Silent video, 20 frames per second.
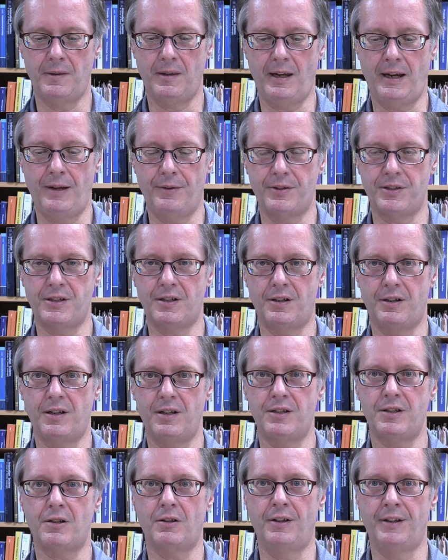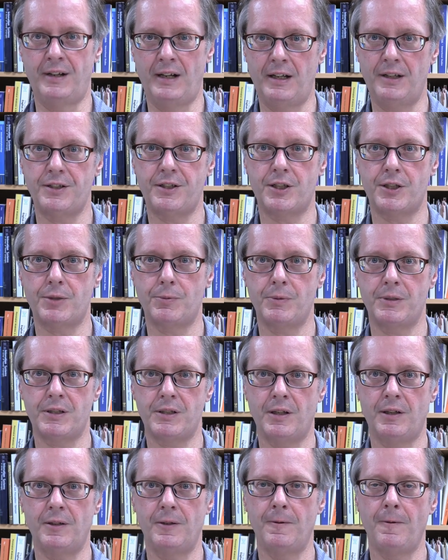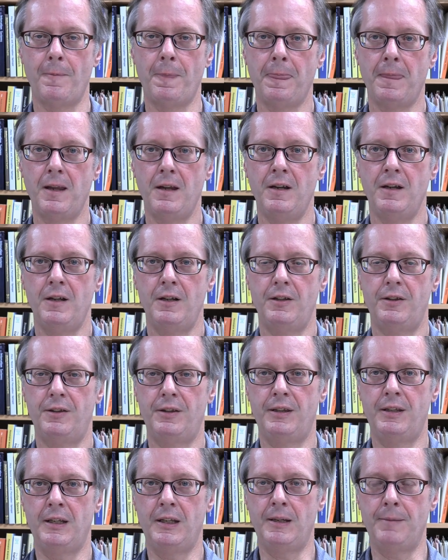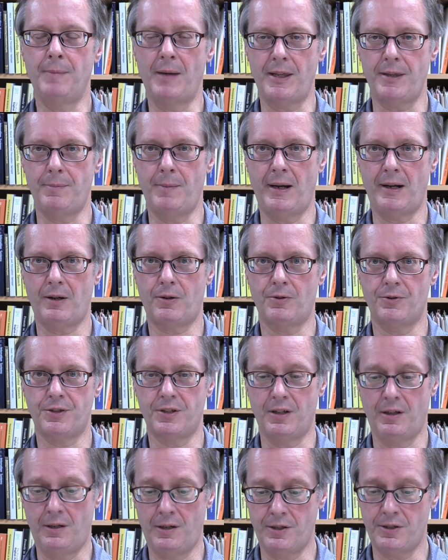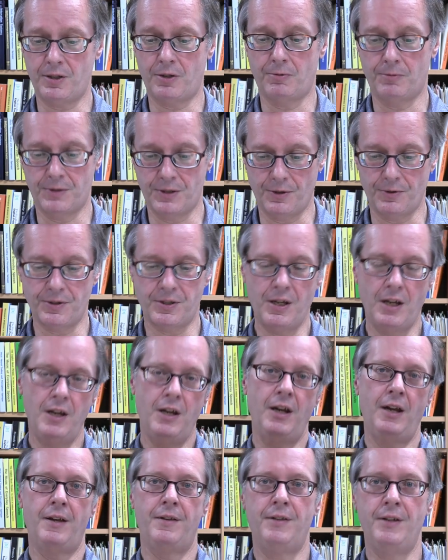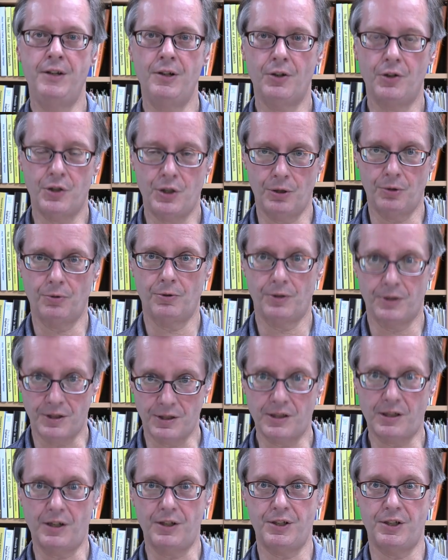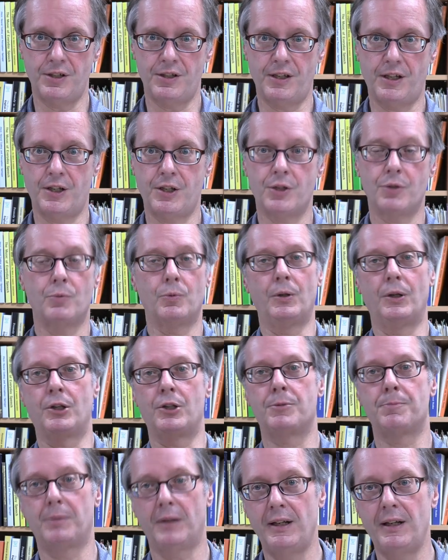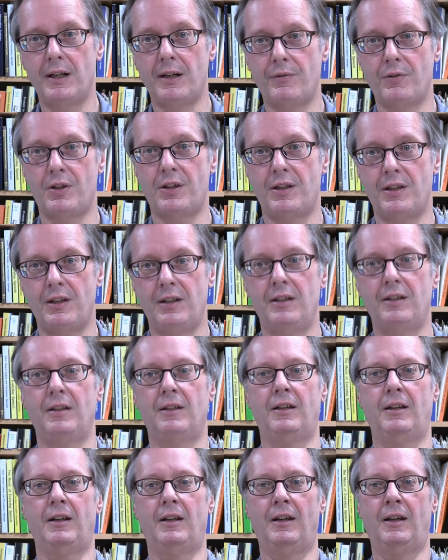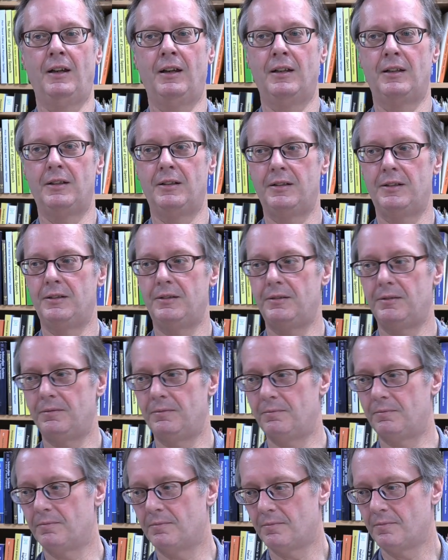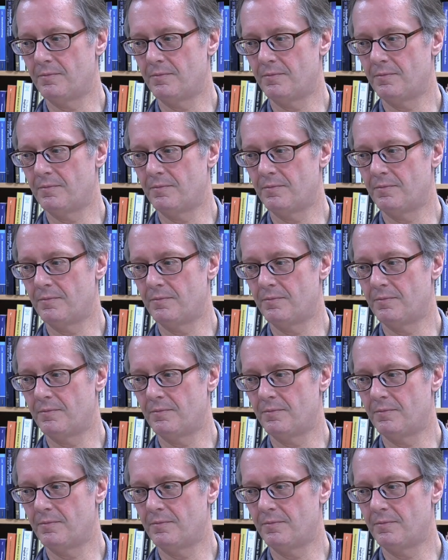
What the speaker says: how the statistical analysis was done, the mathematical statistical results, then your general discussion section where you explain everything and